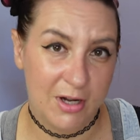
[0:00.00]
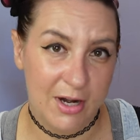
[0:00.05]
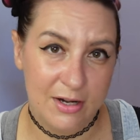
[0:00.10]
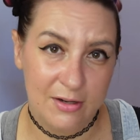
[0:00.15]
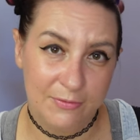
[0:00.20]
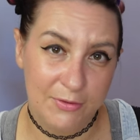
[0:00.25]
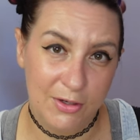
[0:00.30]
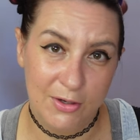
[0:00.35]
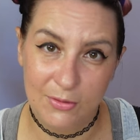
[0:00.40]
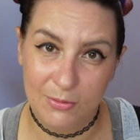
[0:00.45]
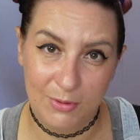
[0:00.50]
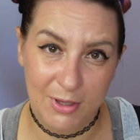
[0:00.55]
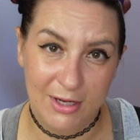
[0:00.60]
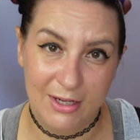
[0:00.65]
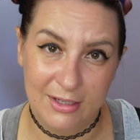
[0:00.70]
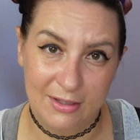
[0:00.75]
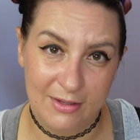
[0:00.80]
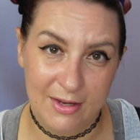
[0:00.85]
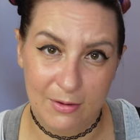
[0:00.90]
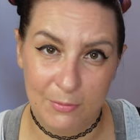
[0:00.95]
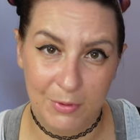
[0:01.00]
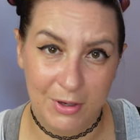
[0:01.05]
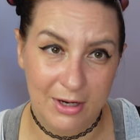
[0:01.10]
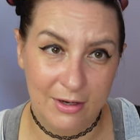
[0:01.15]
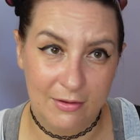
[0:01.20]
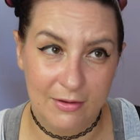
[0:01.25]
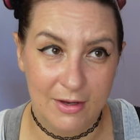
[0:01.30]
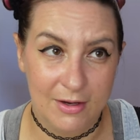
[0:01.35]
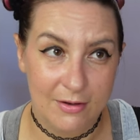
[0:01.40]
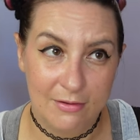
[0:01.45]
and if you don't like it that
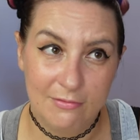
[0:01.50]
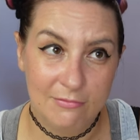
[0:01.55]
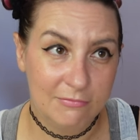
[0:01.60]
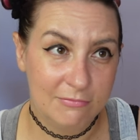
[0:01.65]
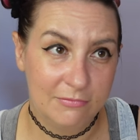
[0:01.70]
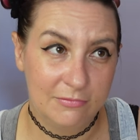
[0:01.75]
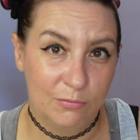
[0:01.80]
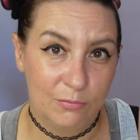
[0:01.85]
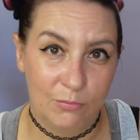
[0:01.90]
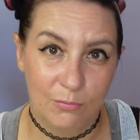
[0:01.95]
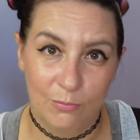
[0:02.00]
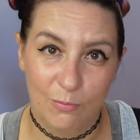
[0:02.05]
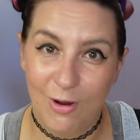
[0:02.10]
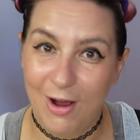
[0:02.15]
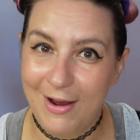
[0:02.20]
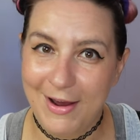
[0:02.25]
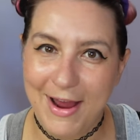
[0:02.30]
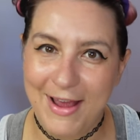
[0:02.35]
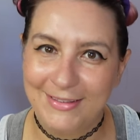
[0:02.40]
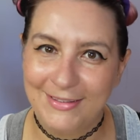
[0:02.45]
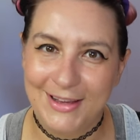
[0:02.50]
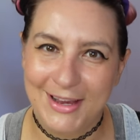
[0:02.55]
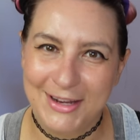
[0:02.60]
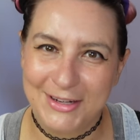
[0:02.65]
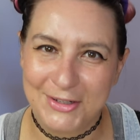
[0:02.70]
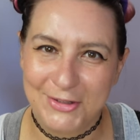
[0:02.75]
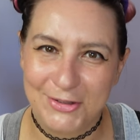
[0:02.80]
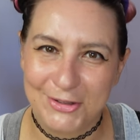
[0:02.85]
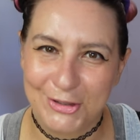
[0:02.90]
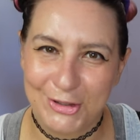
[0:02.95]
way, then why add the
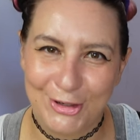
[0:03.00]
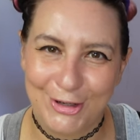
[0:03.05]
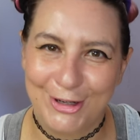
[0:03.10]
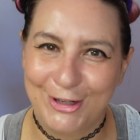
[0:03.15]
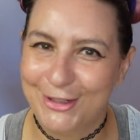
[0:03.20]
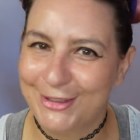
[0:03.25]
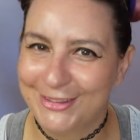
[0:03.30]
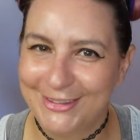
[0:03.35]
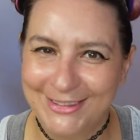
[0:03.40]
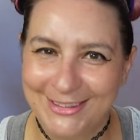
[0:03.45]
extra sugar?